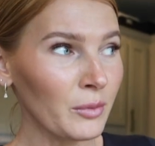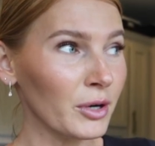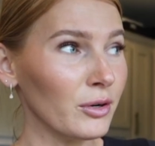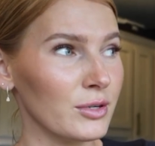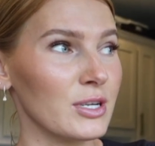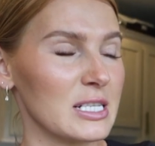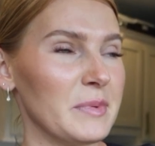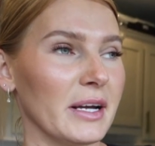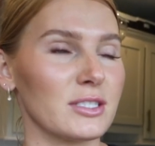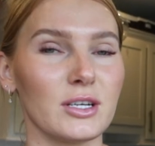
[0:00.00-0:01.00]
don't know what to
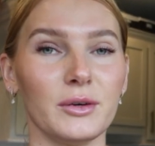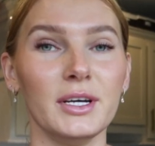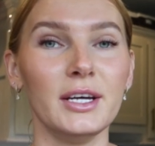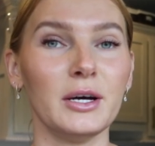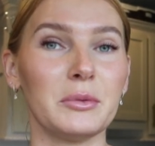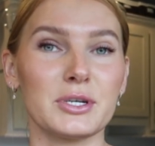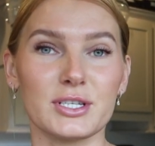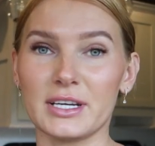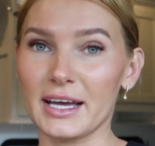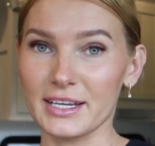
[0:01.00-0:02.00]
expect. So we're
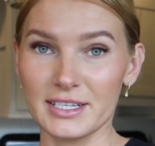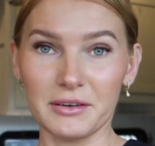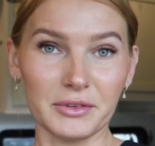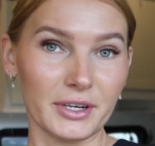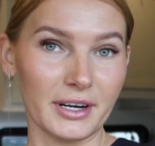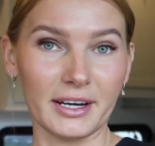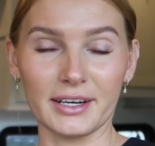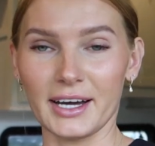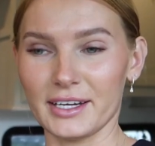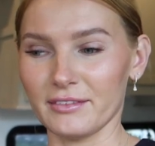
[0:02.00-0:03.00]
just gonna head down there
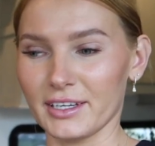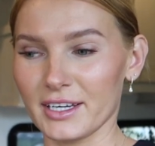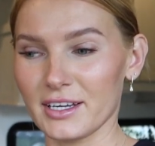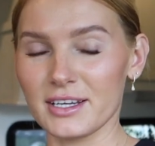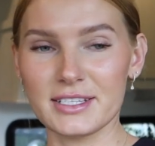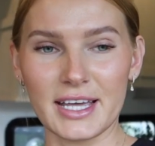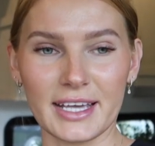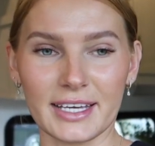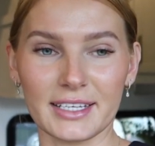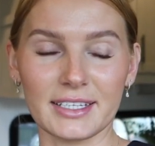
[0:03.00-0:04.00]
and kind of like
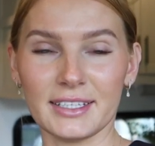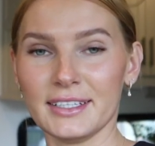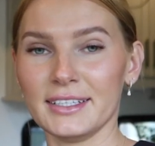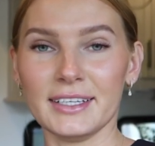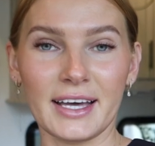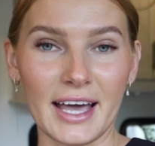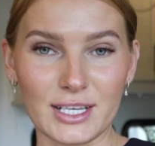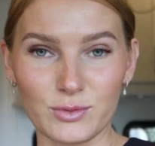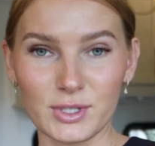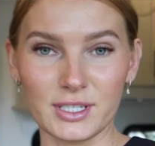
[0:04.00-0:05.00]
take it
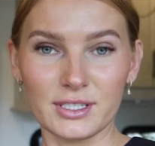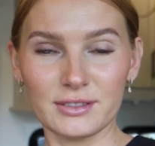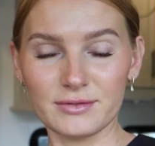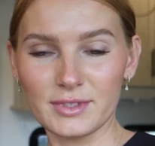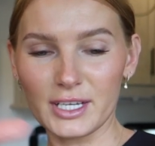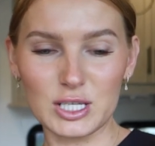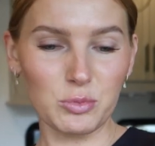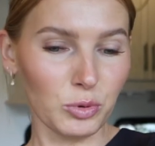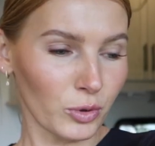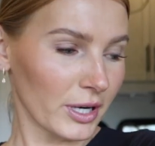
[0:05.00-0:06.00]
as we
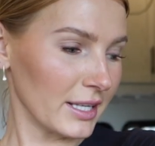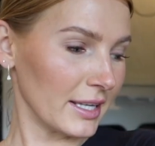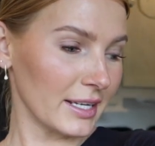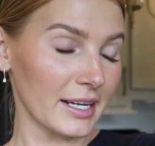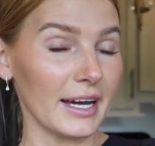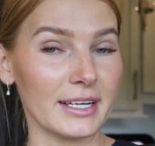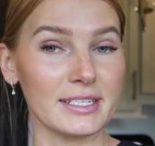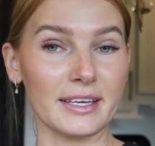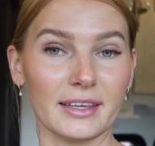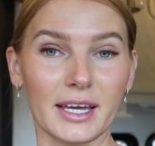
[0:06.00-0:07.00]
explore and then kind of
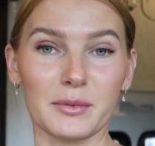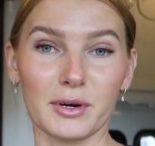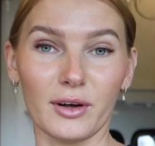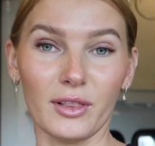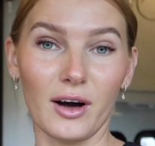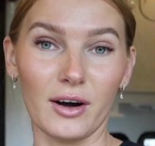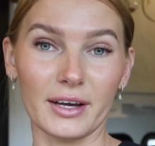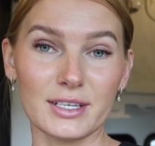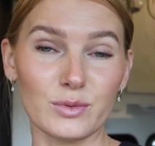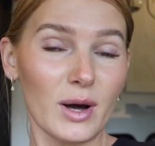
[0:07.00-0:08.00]
take the camera along
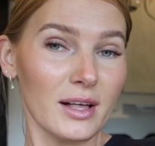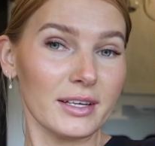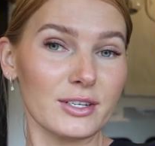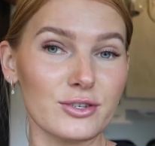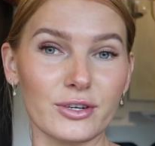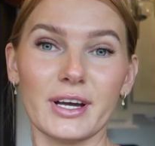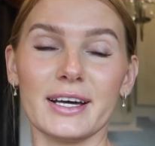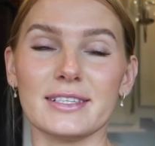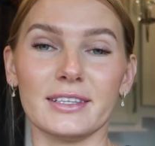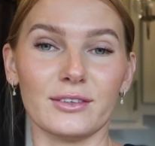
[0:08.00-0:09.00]
as well and show you
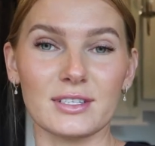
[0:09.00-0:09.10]
guys little